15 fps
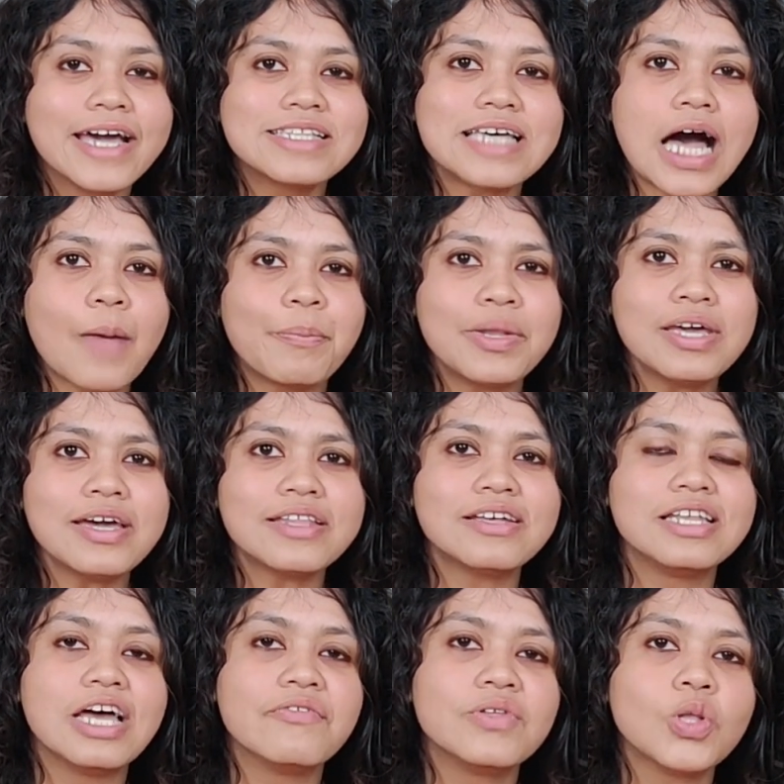happening at
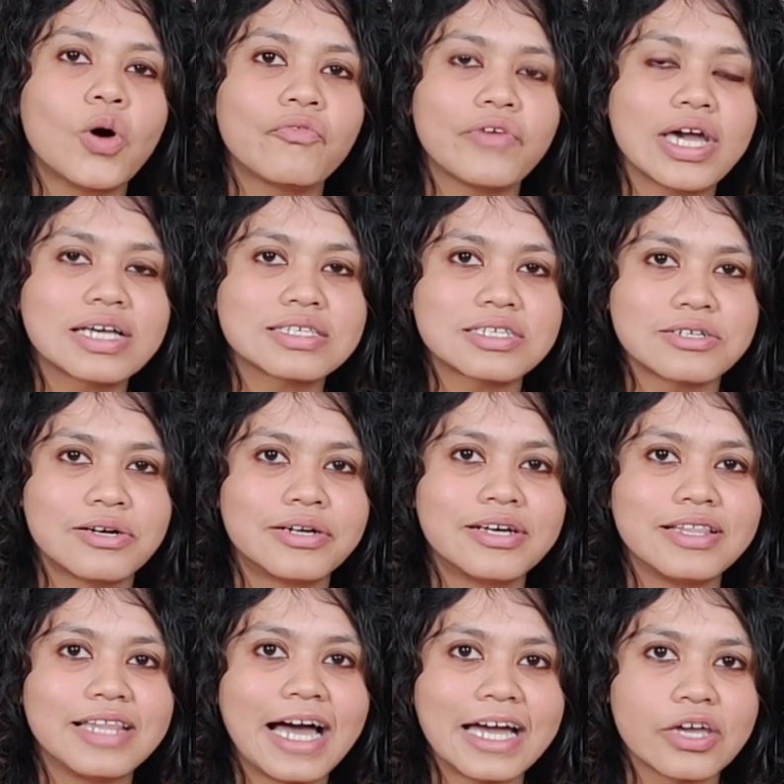the level of
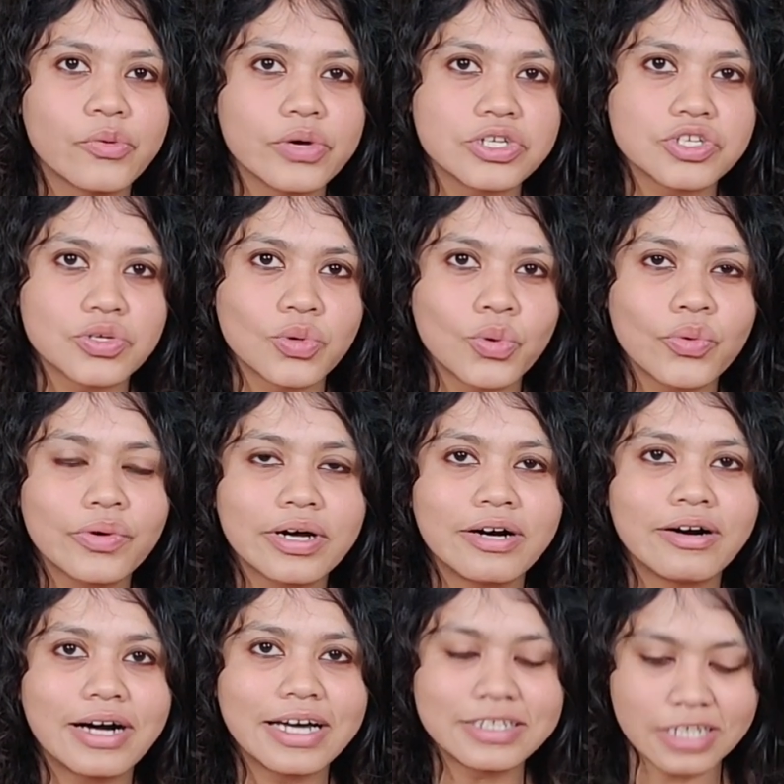external language,
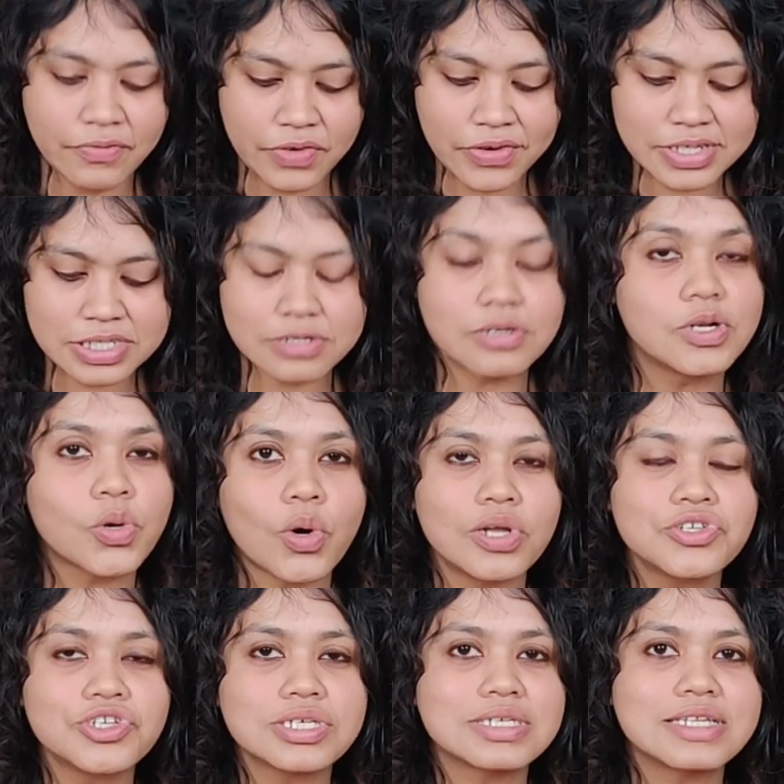at the level of external
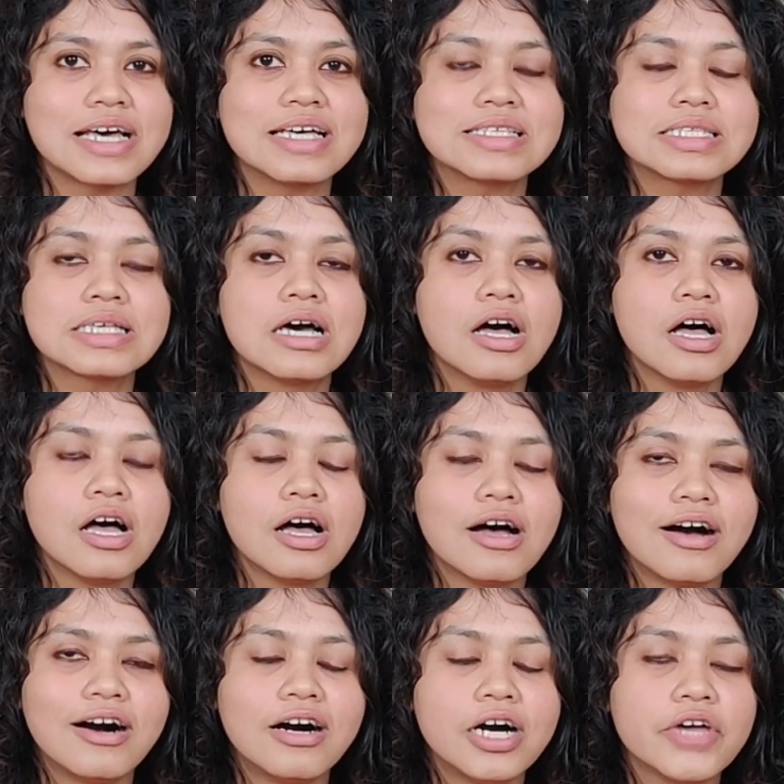consciousness.
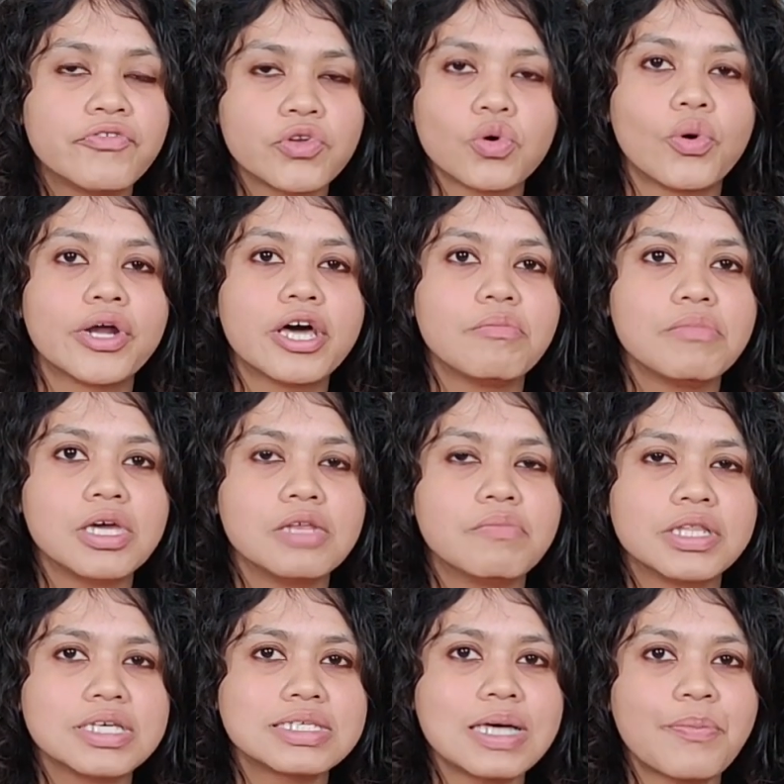If you know what I
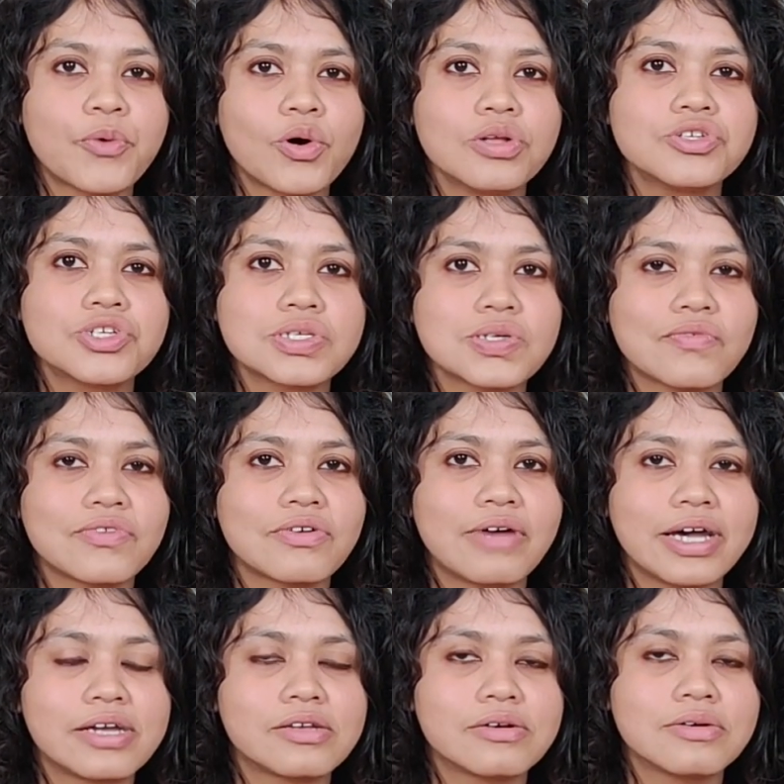mean. But the subconscious of the
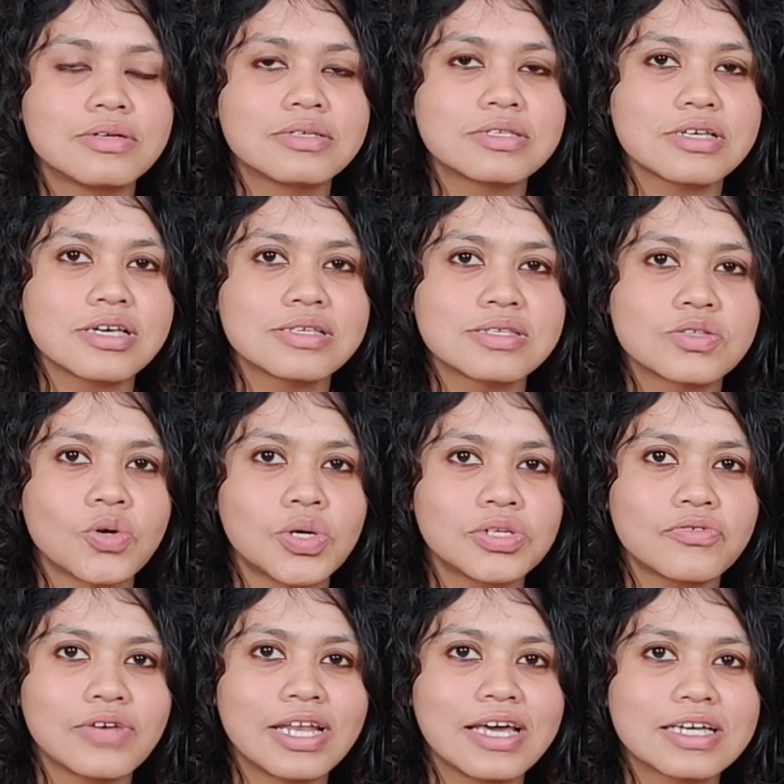writers is
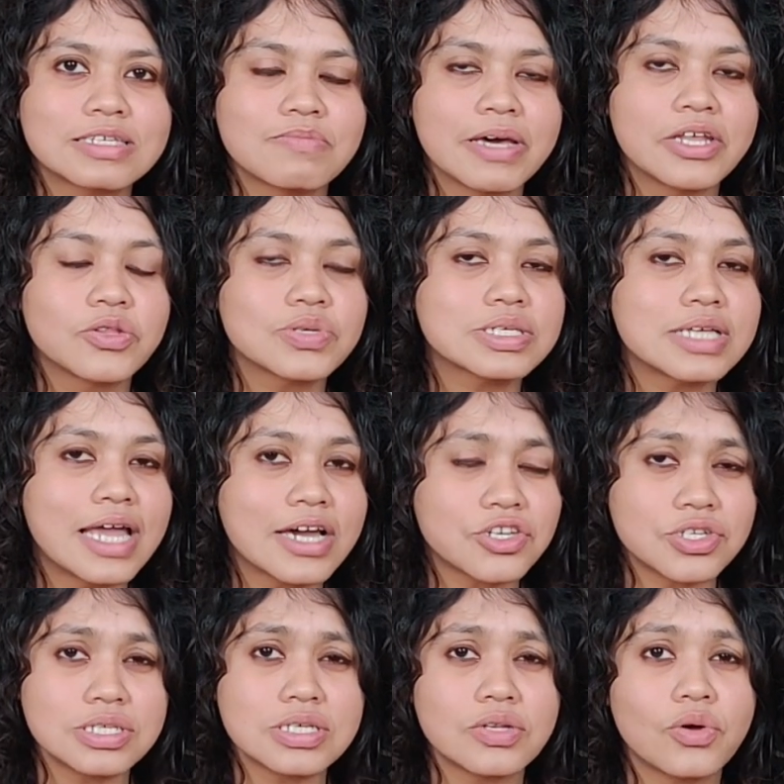not really explained, and those
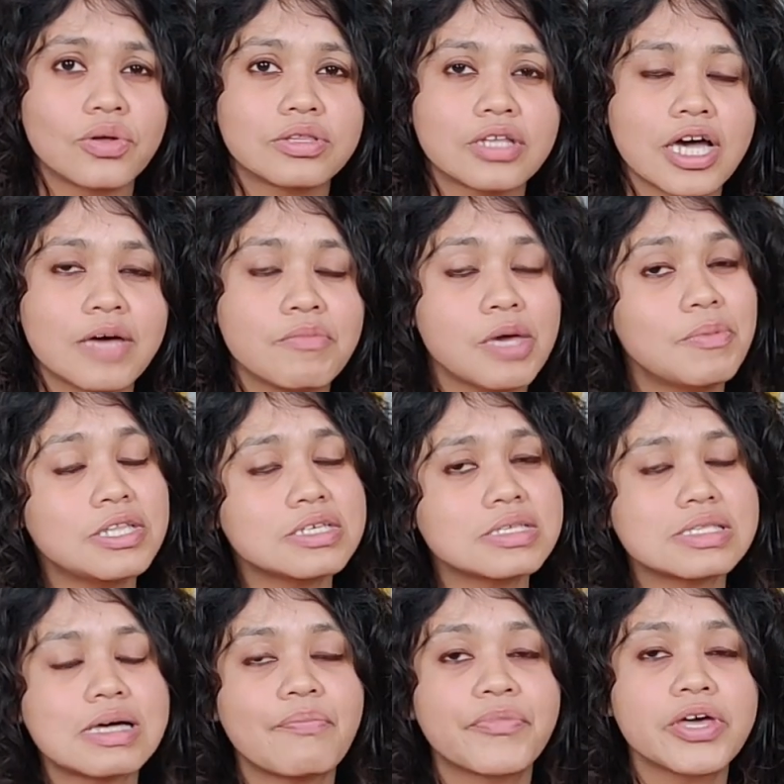connections are not there. Maybe
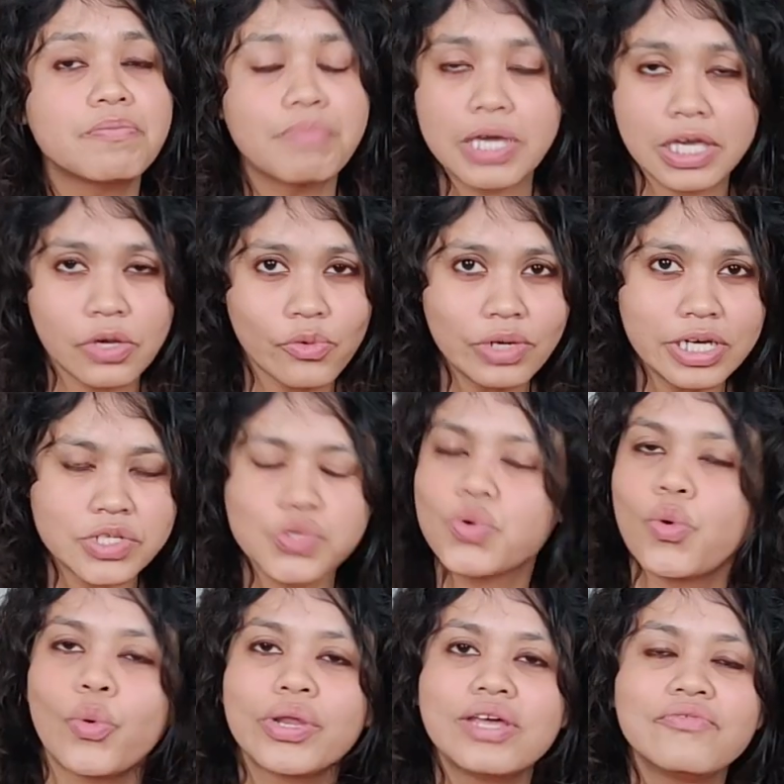this is something peculiar to
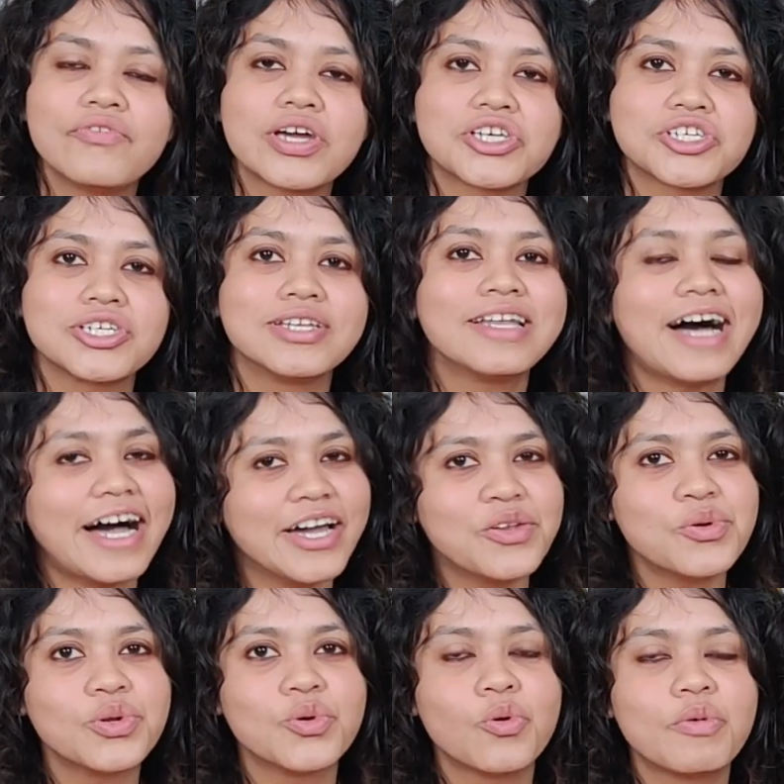Korean fiction. I
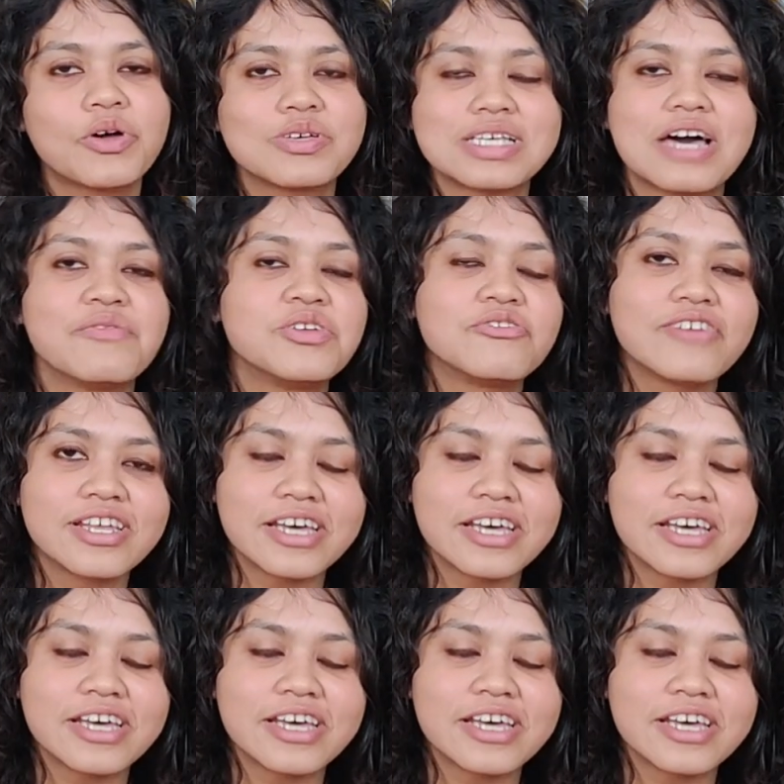don't know, because I haven't read